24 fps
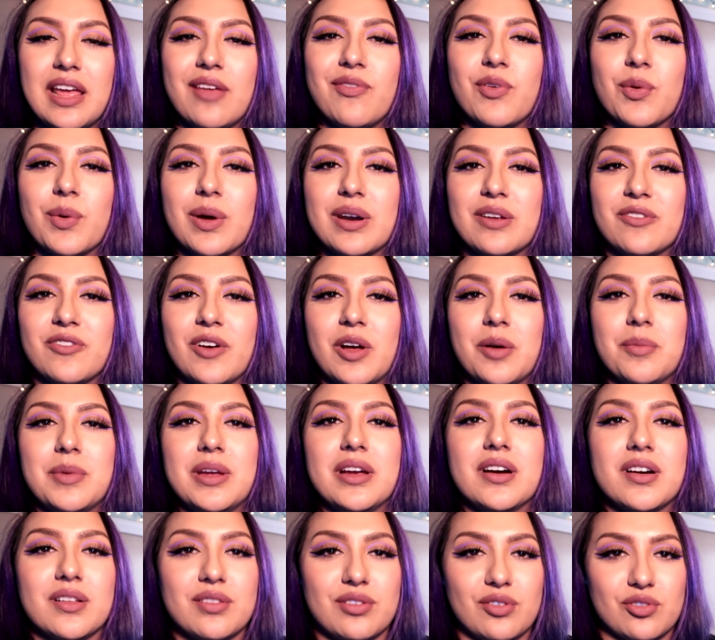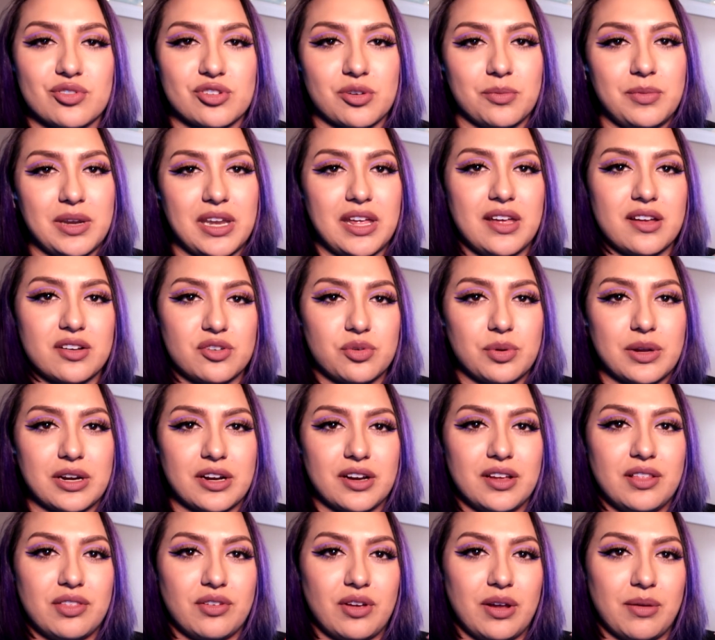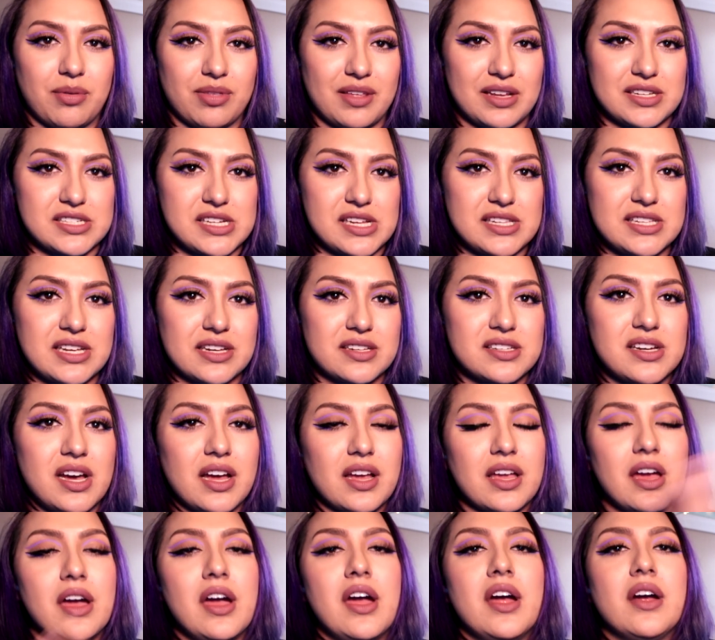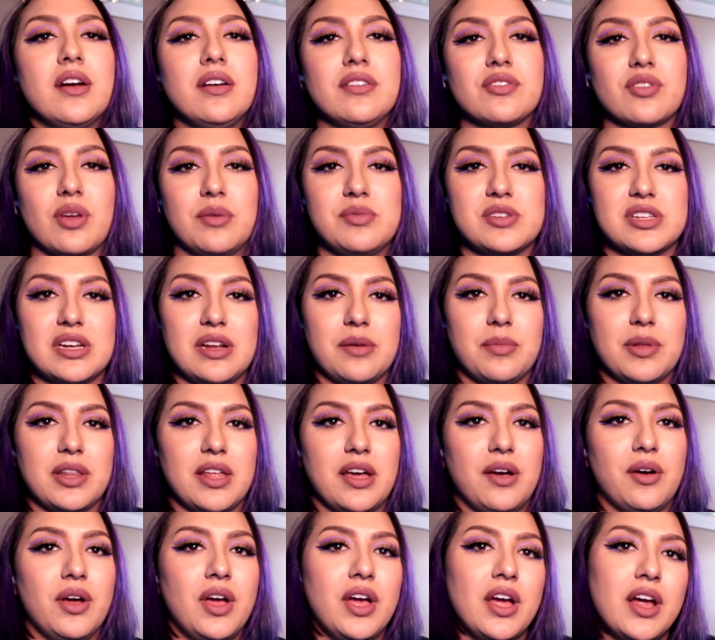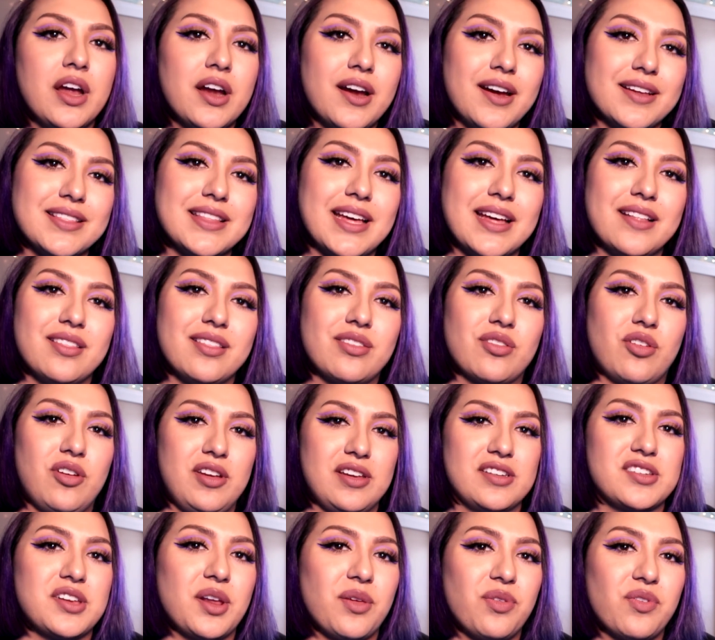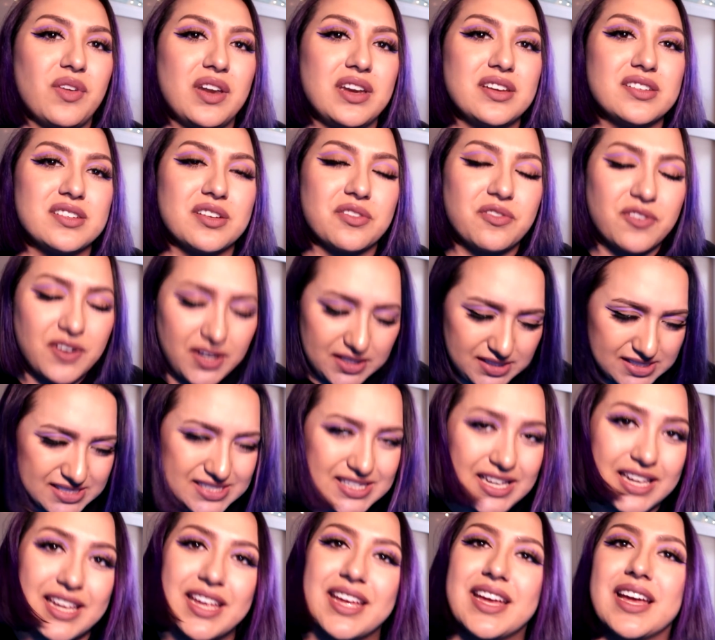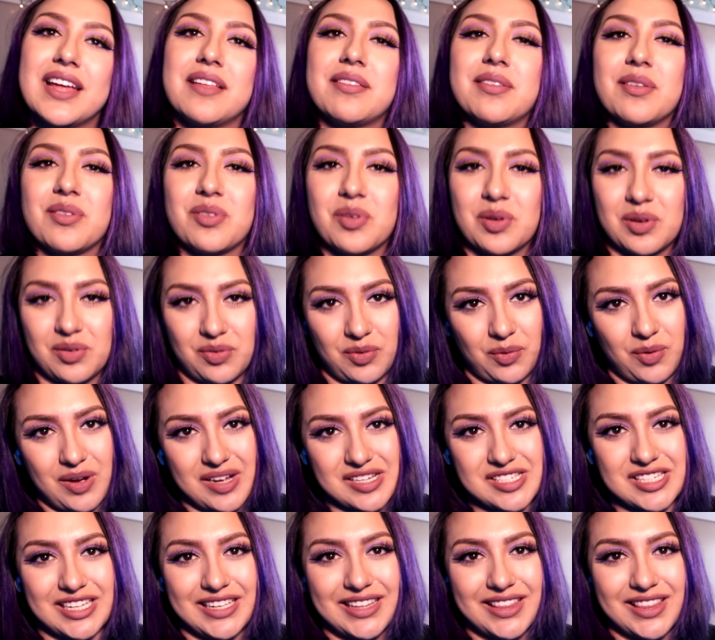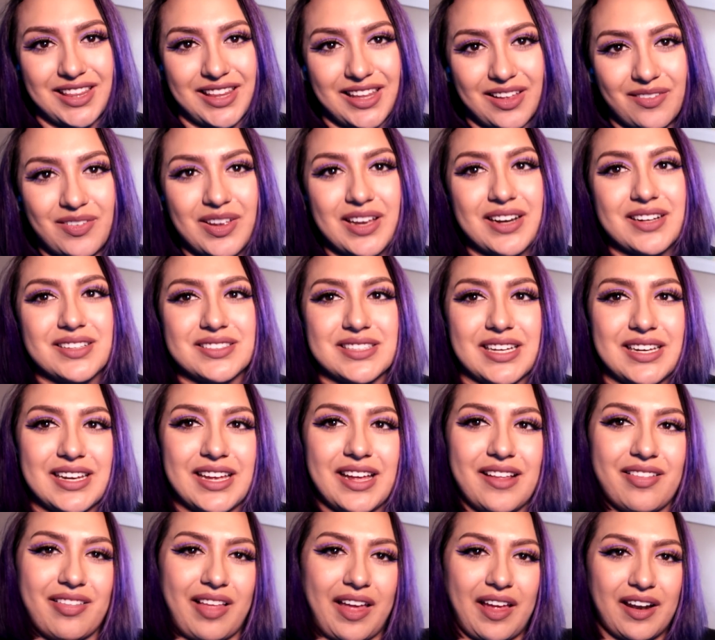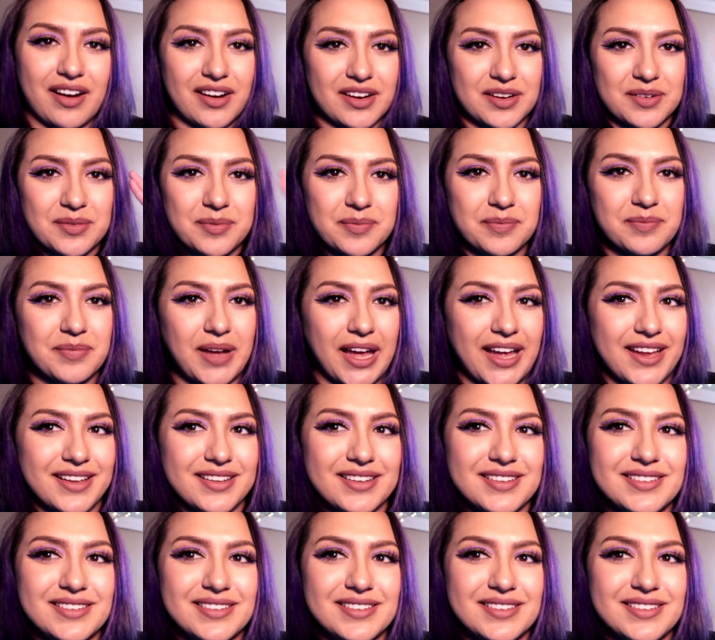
If you want to follow me on social media, Twitter, Instagram, Snapchat, TikTok, description down below, or at the end screen this video to your friends. Thank you guys so, so much for watching. Love you, and I'll talk to you guys later. Bye.